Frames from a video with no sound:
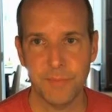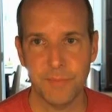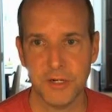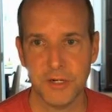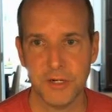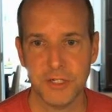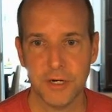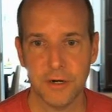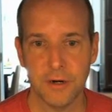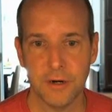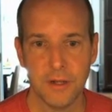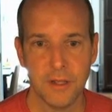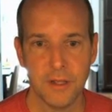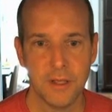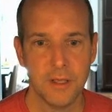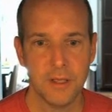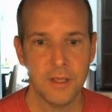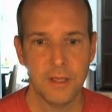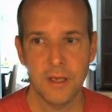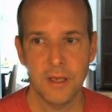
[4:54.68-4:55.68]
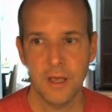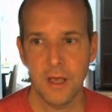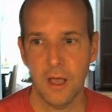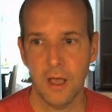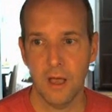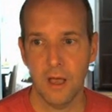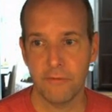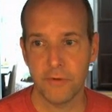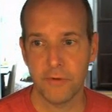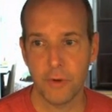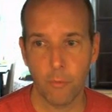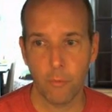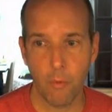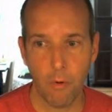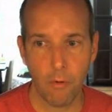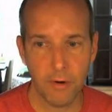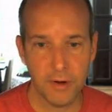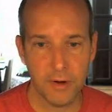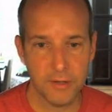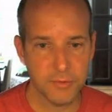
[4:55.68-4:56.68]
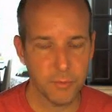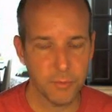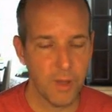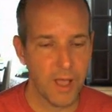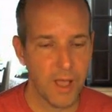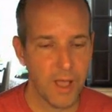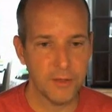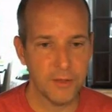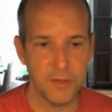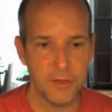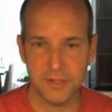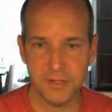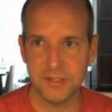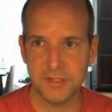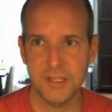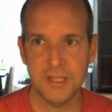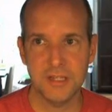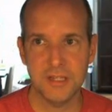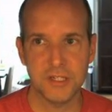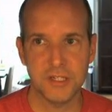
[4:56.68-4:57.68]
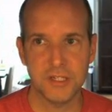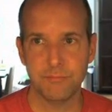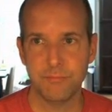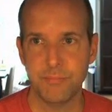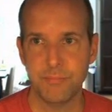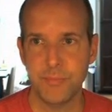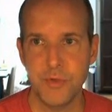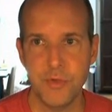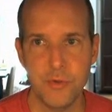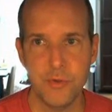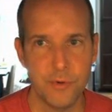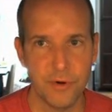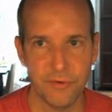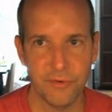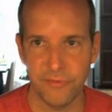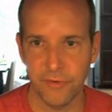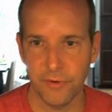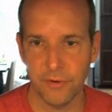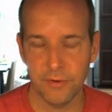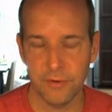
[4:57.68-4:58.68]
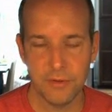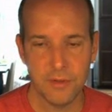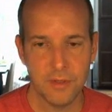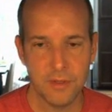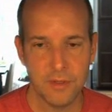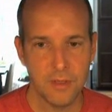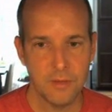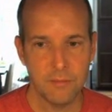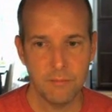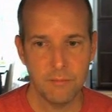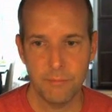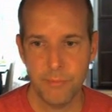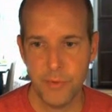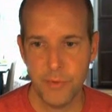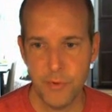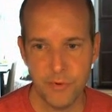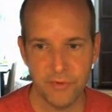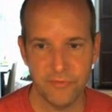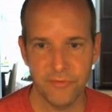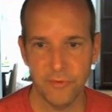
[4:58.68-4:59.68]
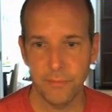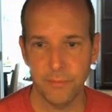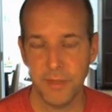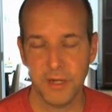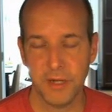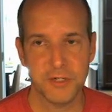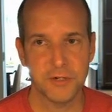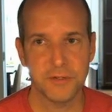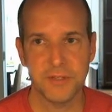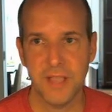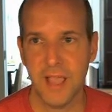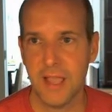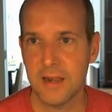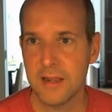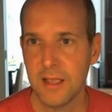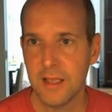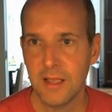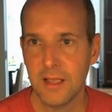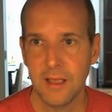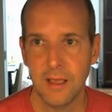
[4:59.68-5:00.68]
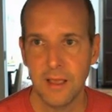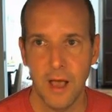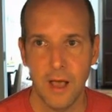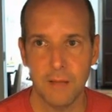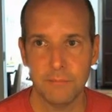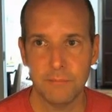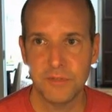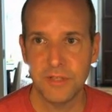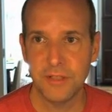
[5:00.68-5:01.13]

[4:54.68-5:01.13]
picture uh, of an aurora as well. You could see just beautiful, beautiful pictures. And um,